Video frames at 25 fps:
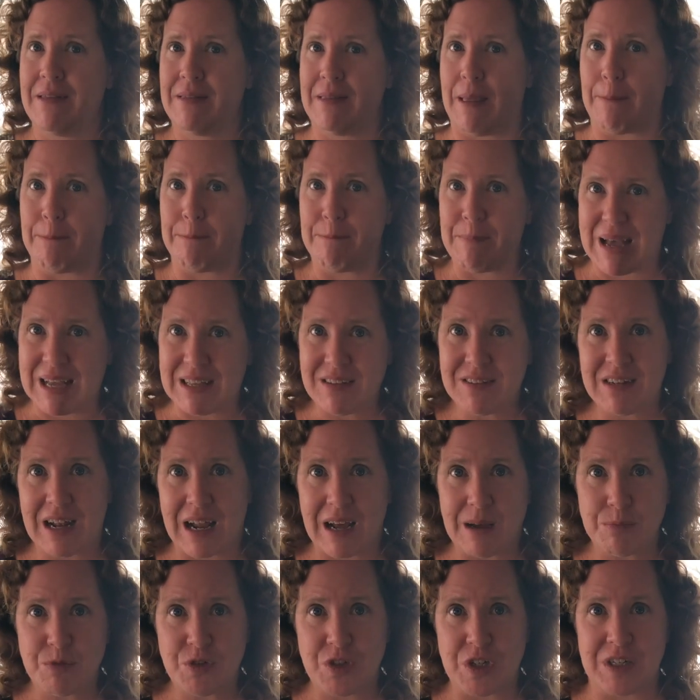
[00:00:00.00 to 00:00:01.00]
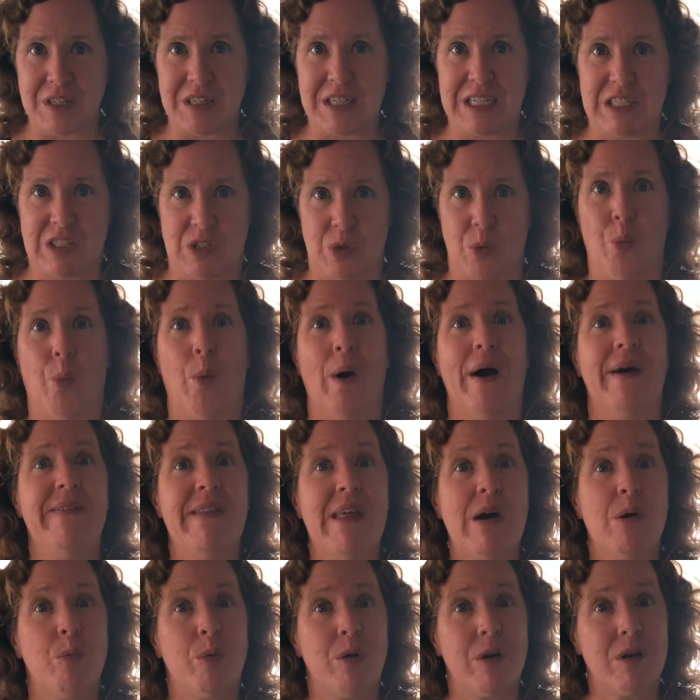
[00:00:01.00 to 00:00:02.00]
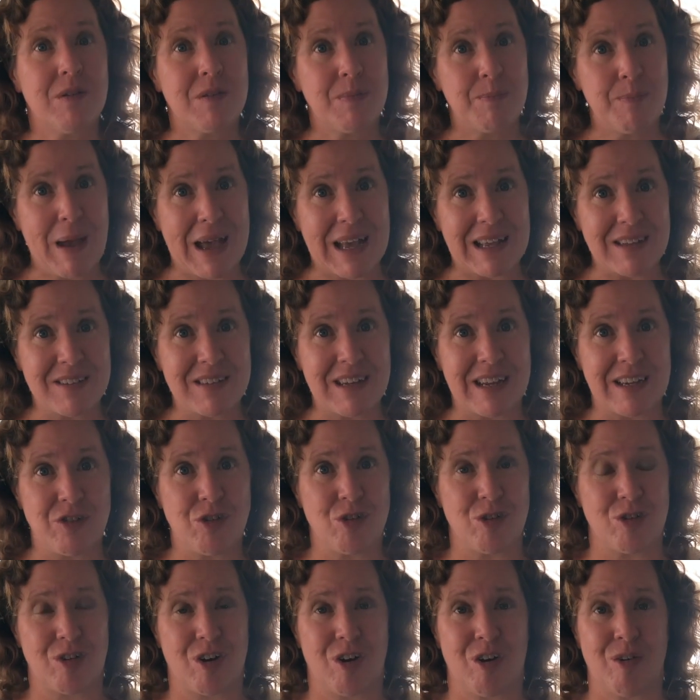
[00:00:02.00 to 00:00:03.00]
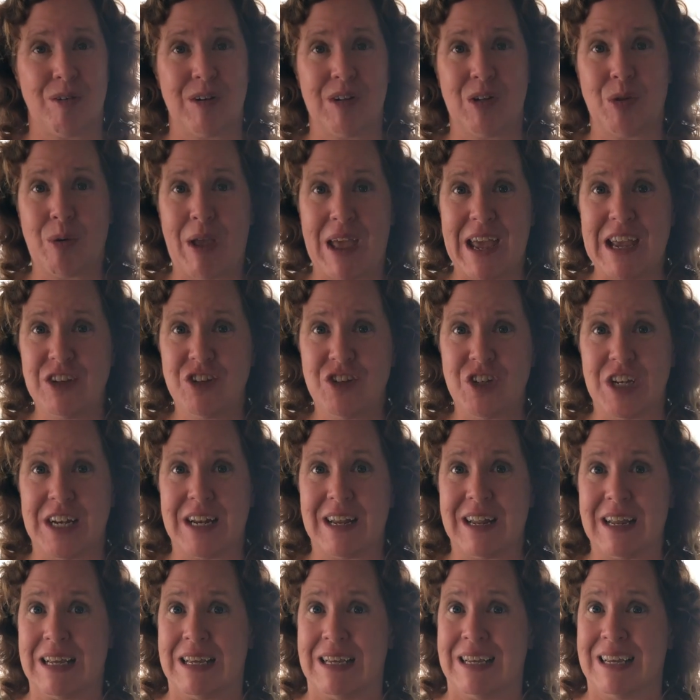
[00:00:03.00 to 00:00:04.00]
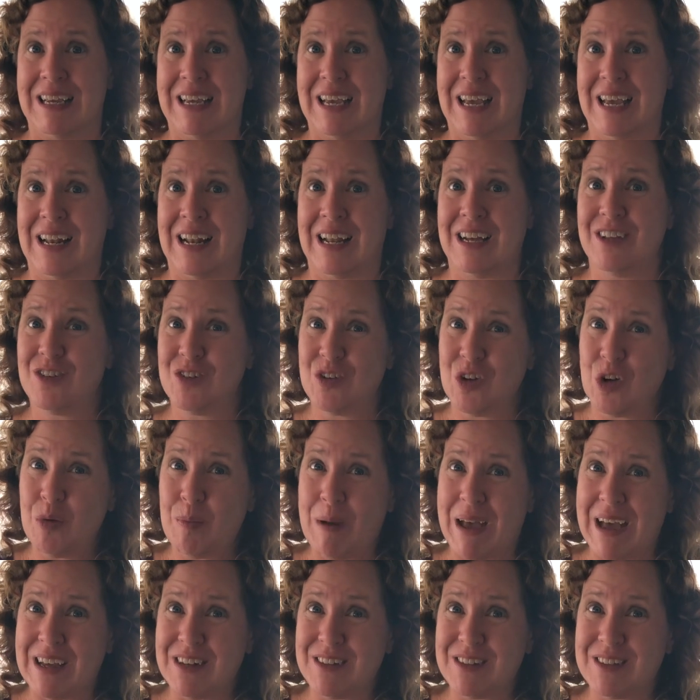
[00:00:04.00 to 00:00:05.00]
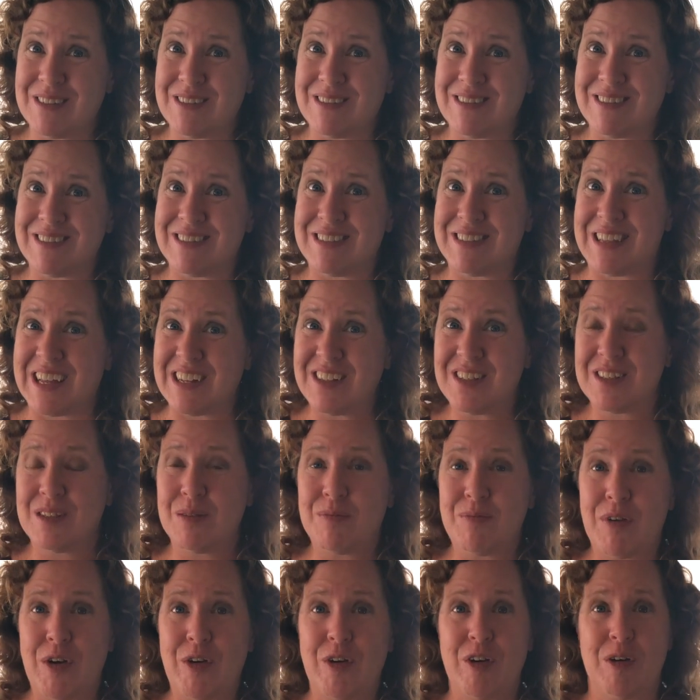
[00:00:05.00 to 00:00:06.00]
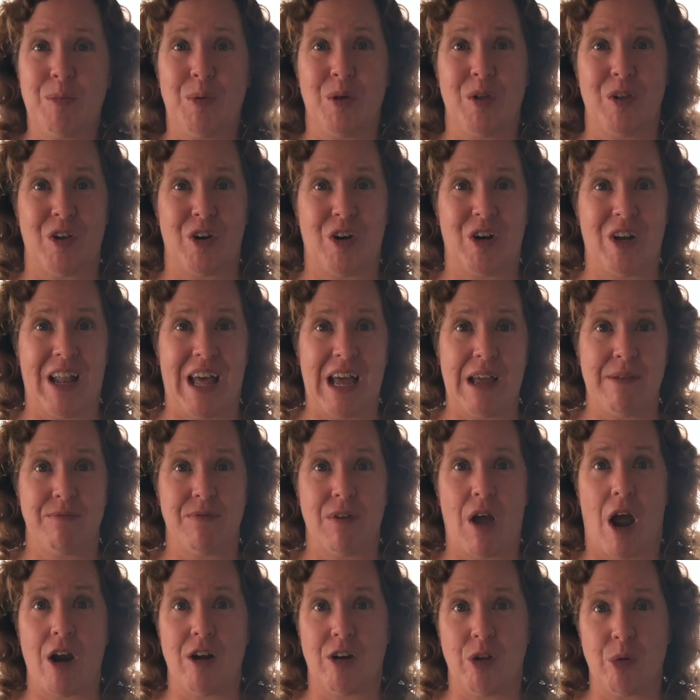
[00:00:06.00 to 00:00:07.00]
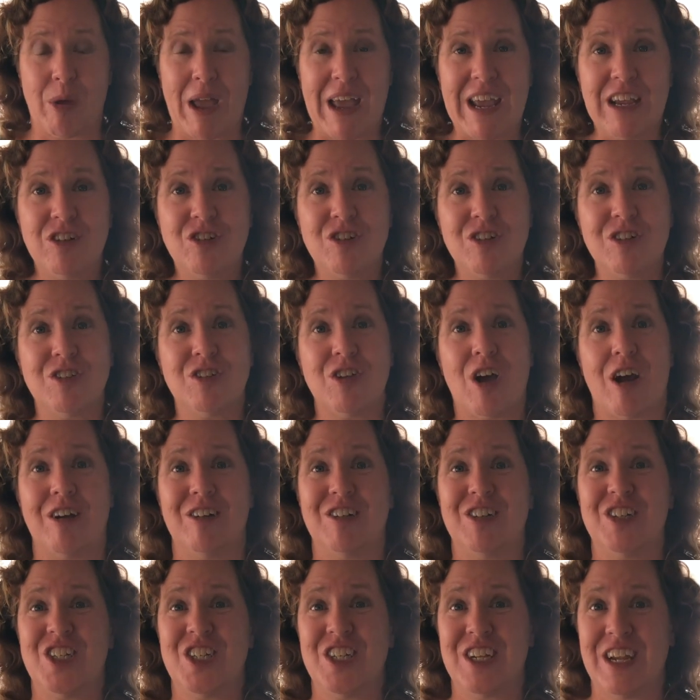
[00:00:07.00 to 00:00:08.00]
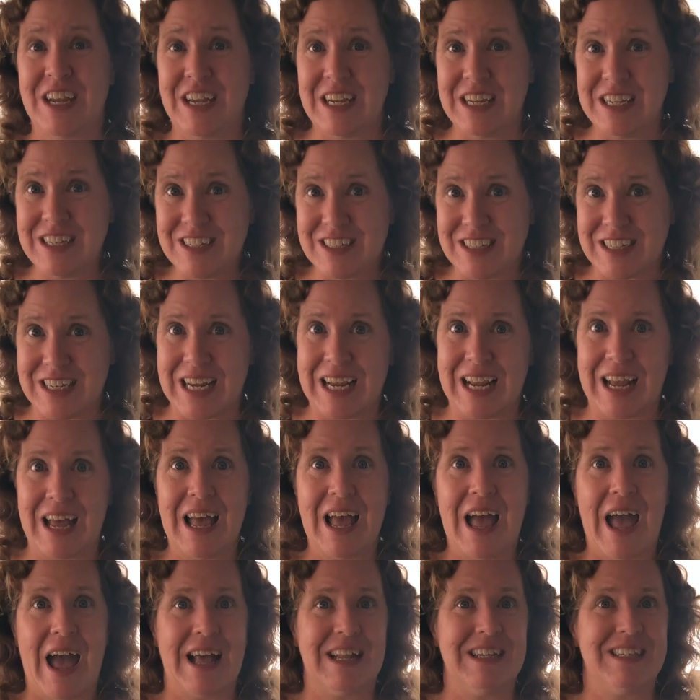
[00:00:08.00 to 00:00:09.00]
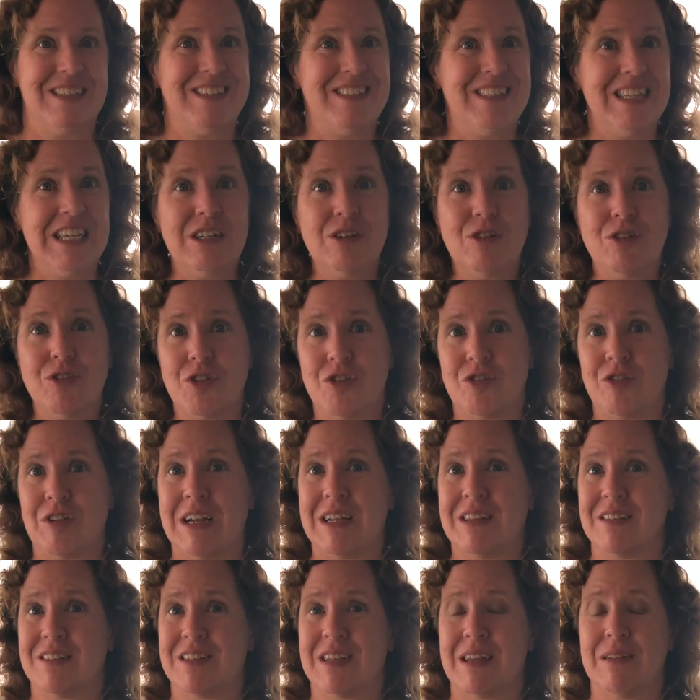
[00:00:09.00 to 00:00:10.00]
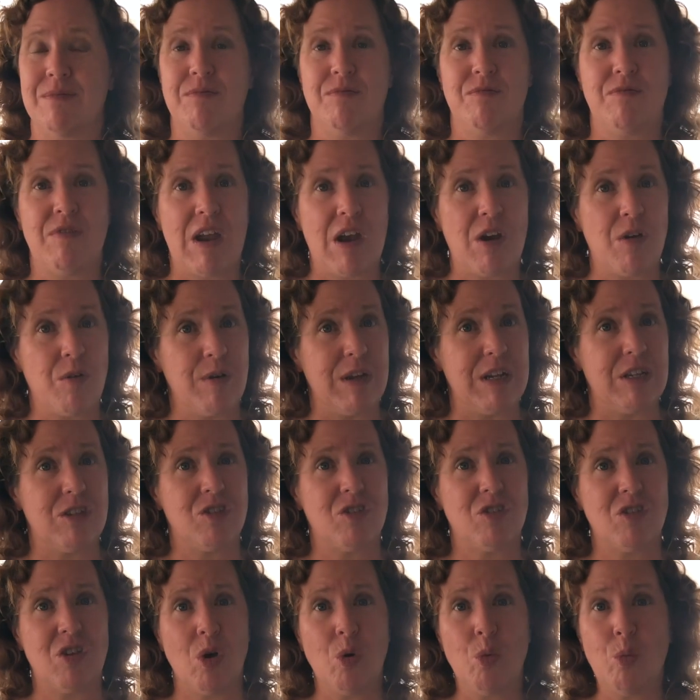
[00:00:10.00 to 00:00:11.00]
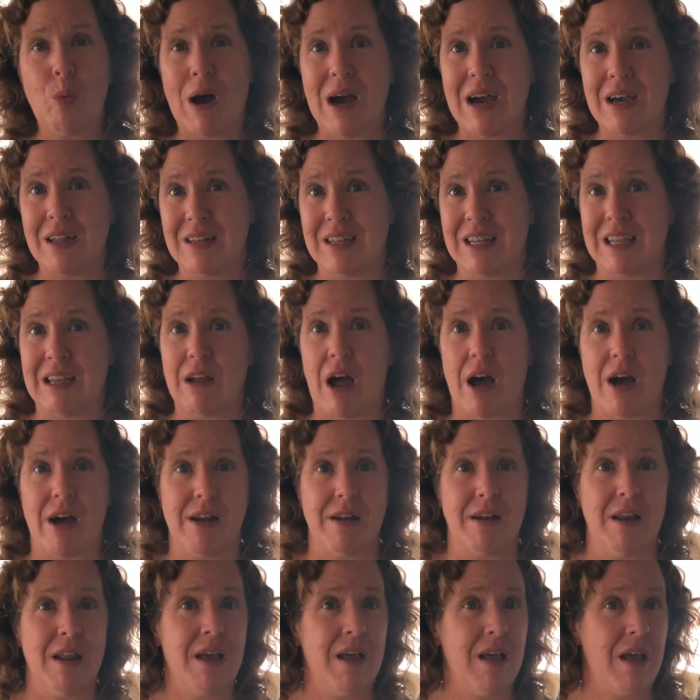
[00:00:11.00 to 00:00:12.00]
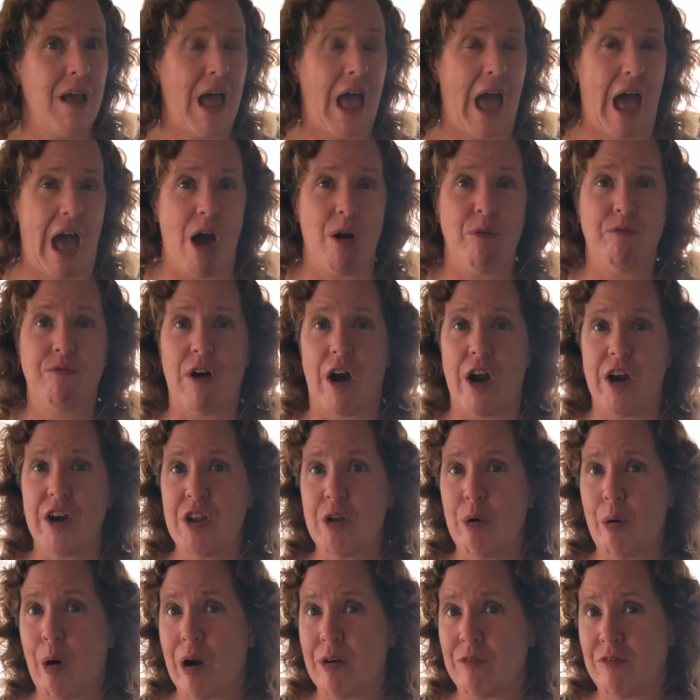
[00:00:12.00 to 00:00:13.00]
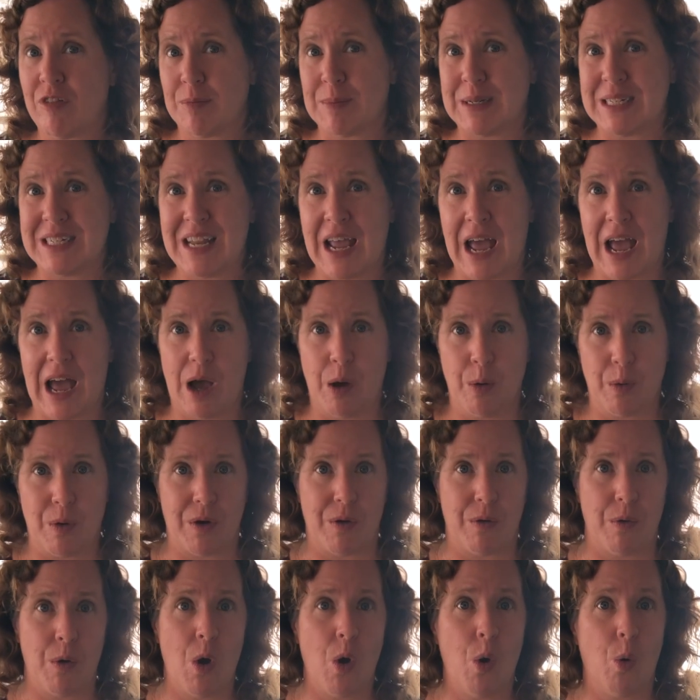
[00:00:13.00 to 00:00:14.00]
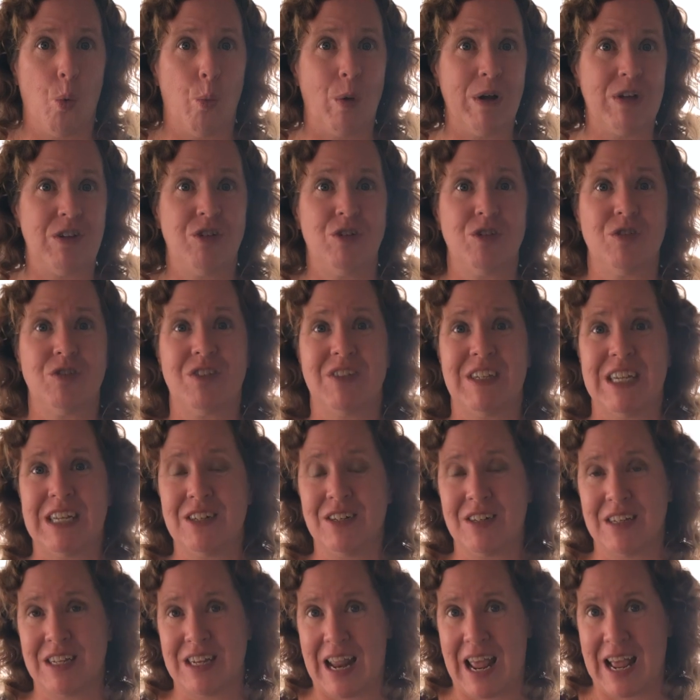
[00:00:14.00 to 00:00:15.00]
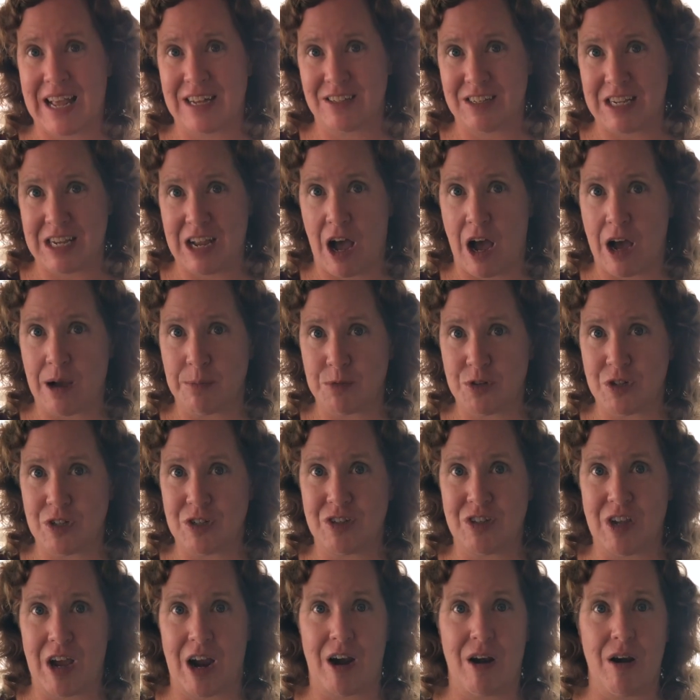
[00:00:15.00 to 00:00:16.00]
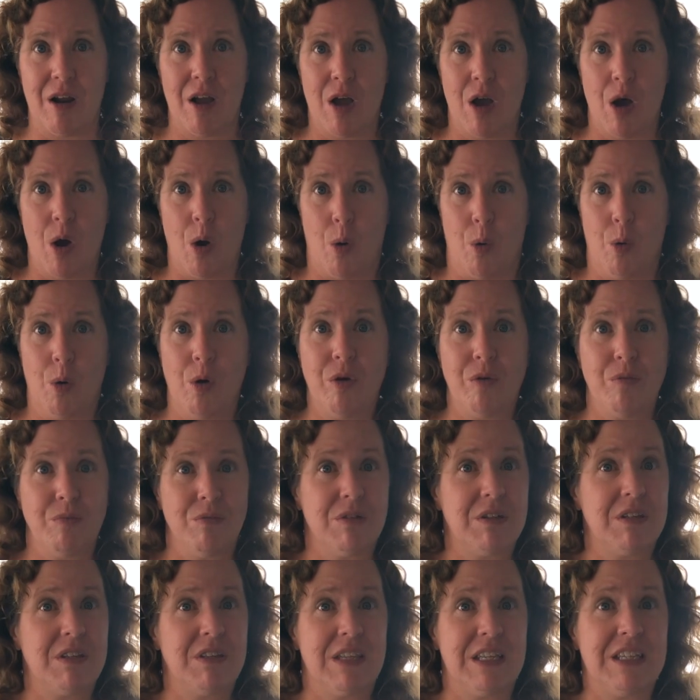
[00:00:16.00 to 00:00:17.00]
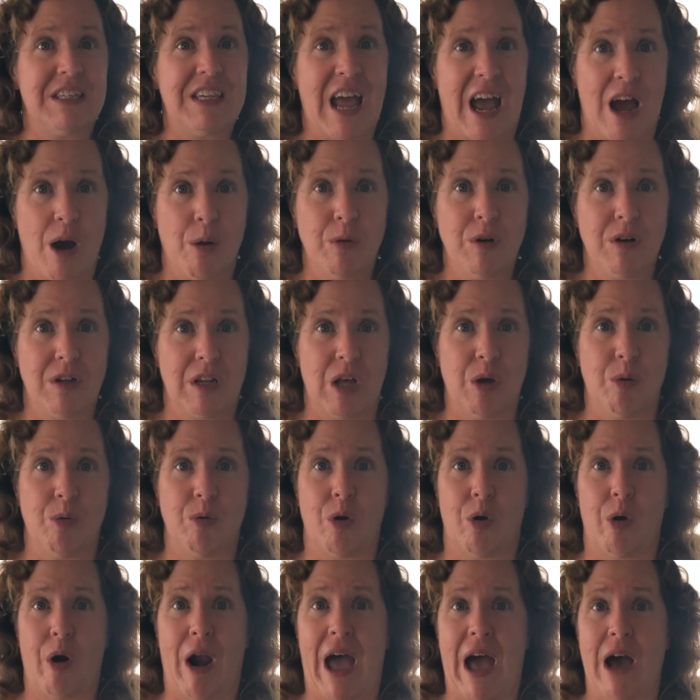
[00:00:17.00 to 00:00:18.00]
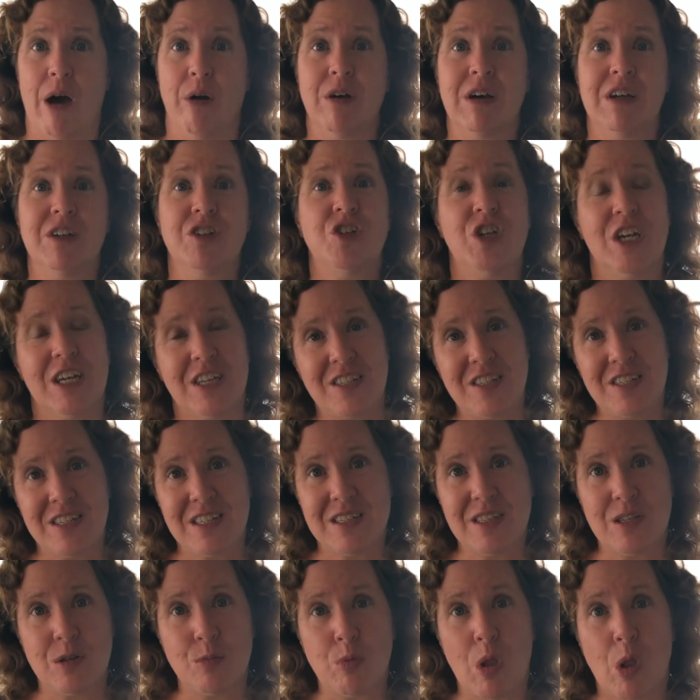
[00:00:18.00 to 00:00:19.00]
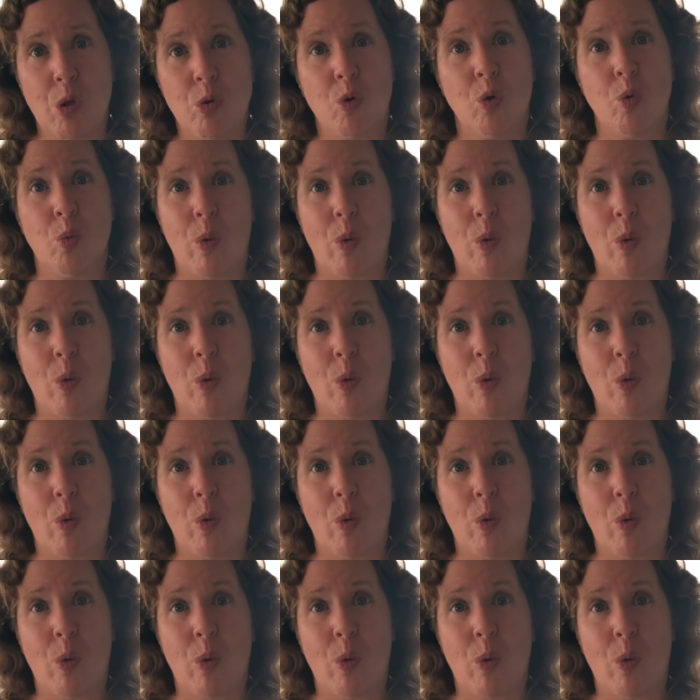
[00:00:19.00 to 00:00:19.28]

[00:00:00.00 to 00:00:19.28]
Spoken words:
The best option is the one that works best at your current location. And us nomads, that's the variable in our life. Our locations are changing and signal strengths can vary so widely on how far you are from a tower, what your signal enhancing options are, or the tower load or how congested the local